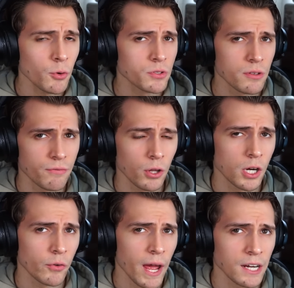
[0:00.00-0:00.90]
If you want to see the full
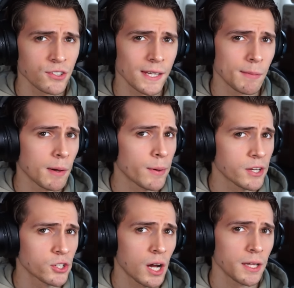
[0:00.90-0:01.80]
uncut reaction, that'll be my
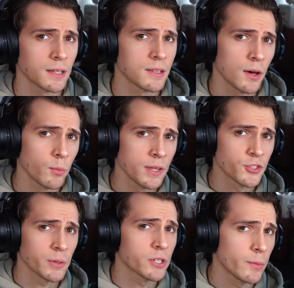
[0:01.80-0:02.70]
Patreon. Link to that will be
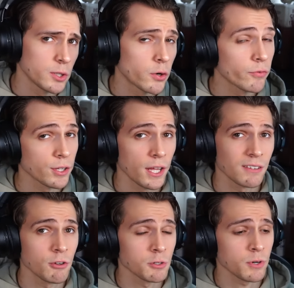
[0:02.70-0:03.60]
in the description down below. And if you'd
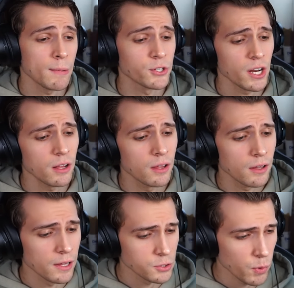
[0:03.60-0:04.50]
like to be able to subscribe to the channel,
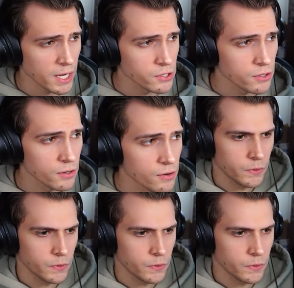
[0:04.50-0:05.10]
let's watch.